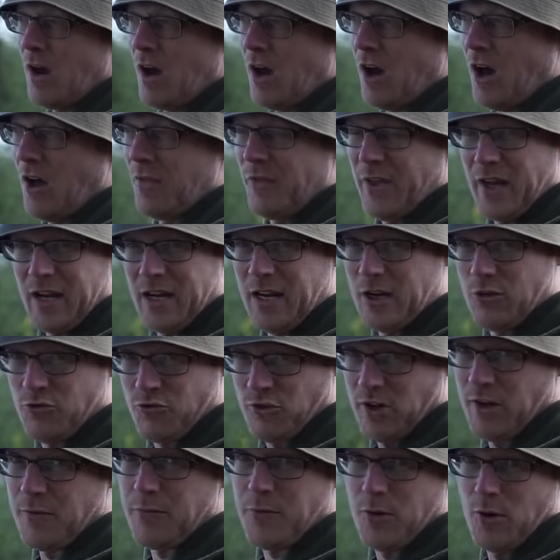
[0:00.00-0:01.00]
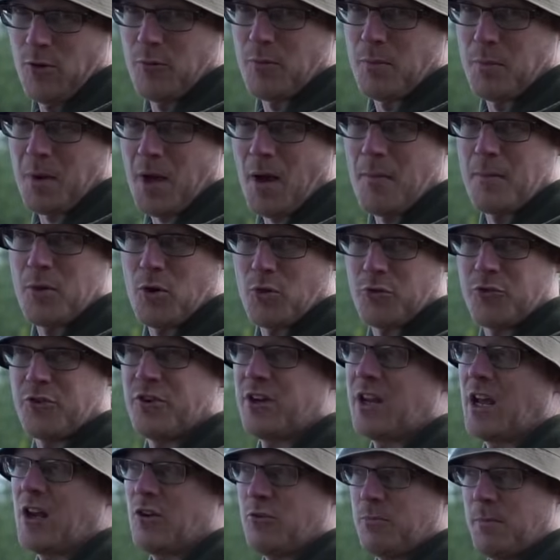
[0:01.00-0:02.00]
and they're literally a few of them coming off to
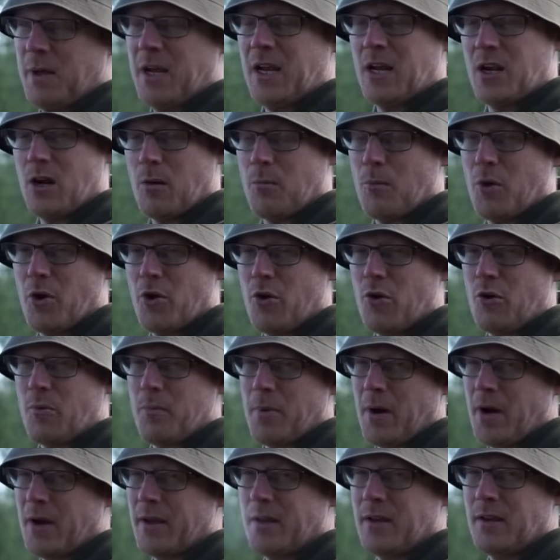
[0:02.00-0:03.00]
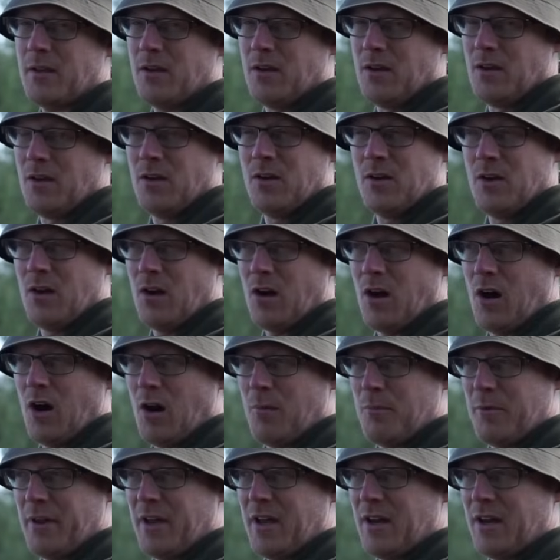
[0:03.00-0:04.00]
the edge, picking up my hook bait.
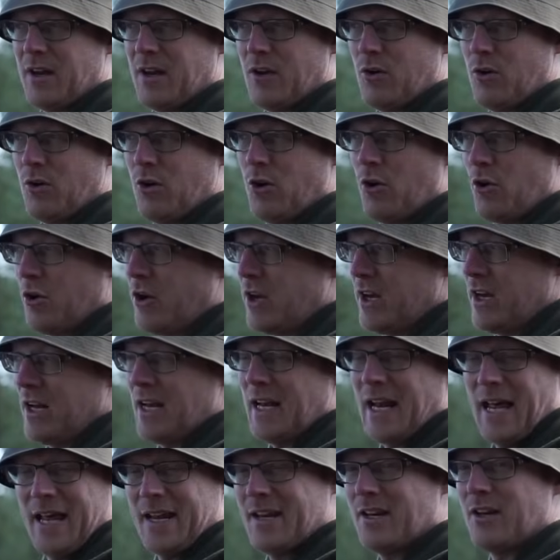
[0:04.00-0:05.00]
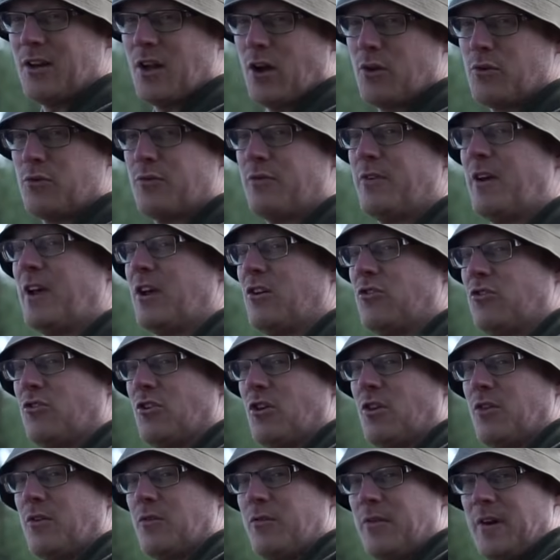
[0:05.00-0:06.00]
I'm then hooking and landing those fish,
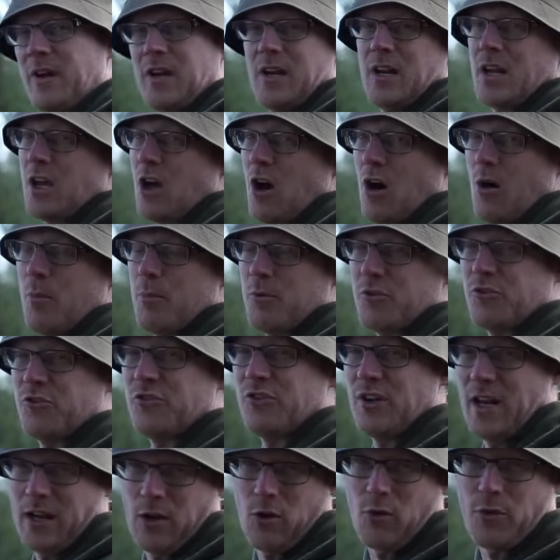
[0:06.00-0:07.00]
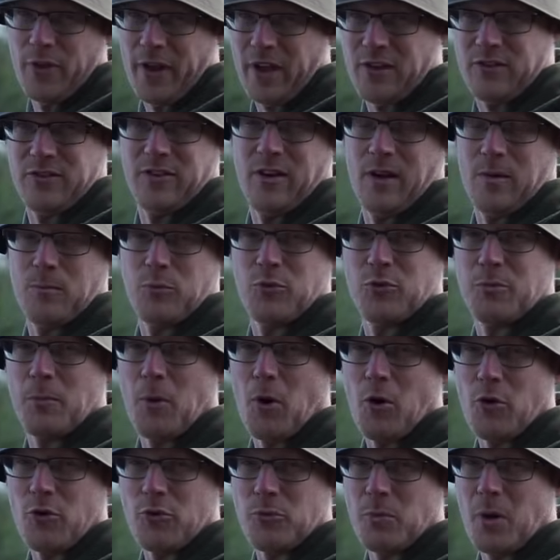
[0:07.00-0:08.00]
and the feeding carp are still on that same
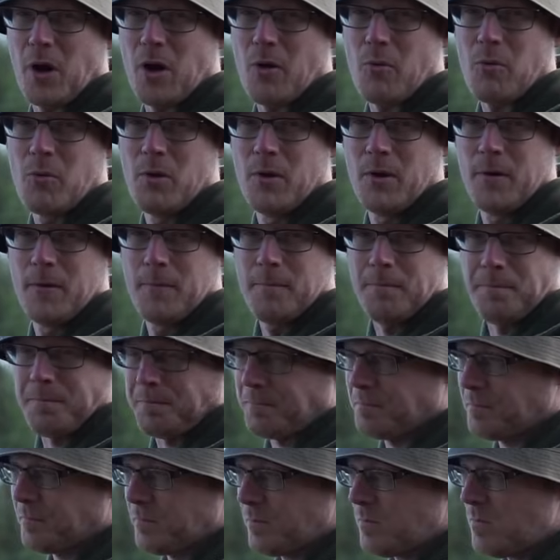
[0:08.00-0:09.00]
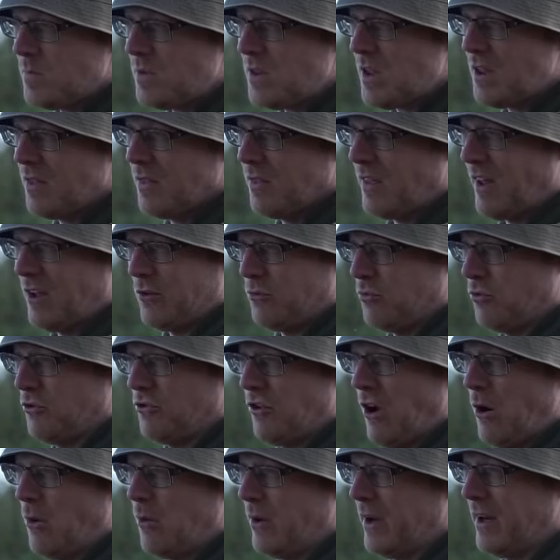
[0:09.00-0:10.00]
spot as well. That's
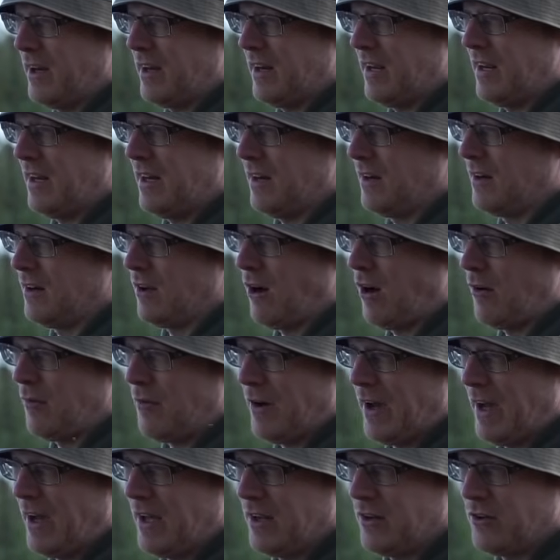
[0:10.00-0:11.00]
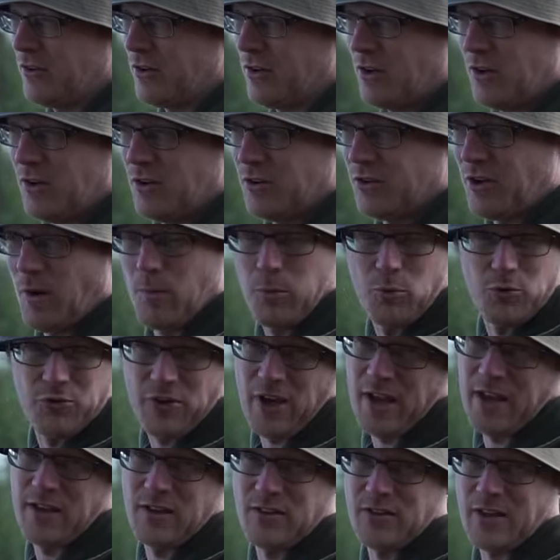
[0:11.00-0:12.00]
resulted in I've had double
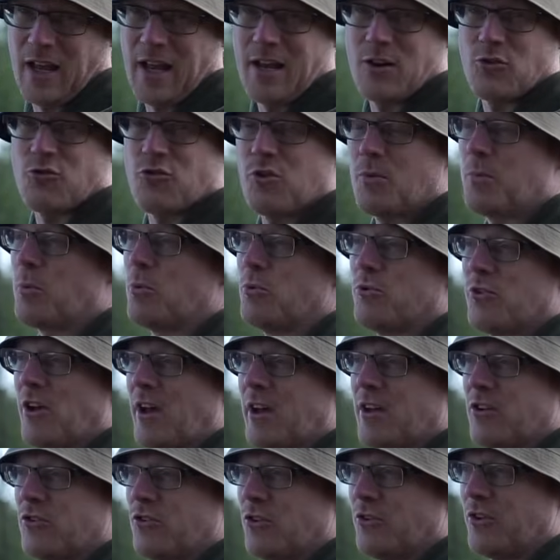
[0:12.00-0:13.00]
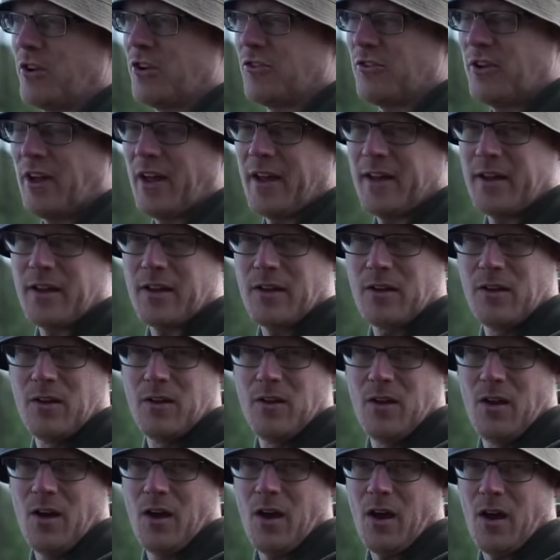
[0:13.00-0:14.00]
takes and triple takes on this lake,
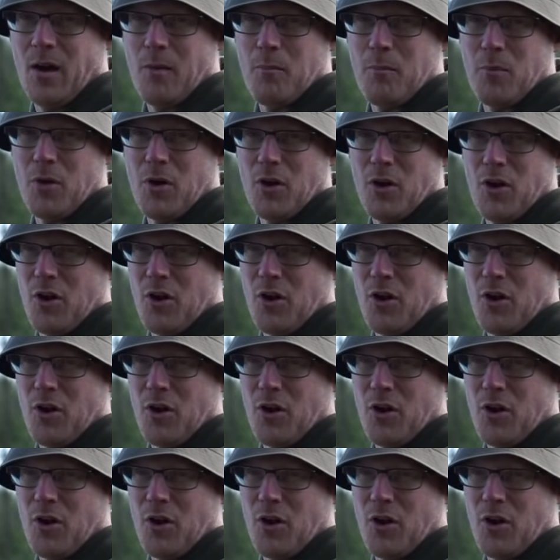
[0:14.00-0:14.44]
and